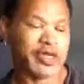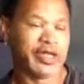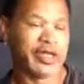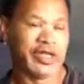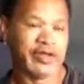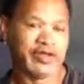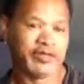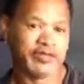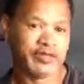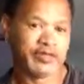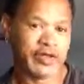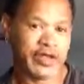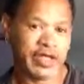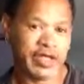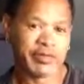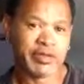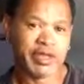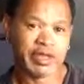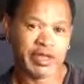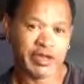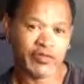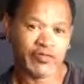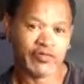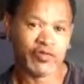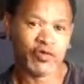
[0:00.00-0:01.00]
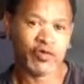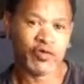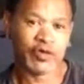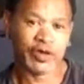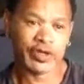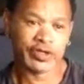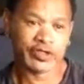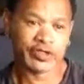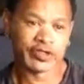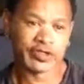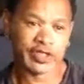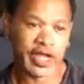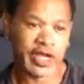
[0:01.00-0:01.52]
to give Emmett a
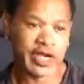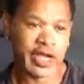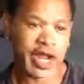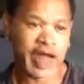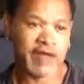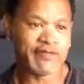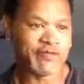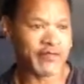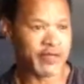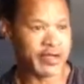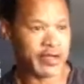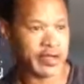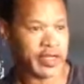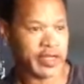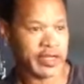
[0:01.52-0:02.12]
voice, and I felt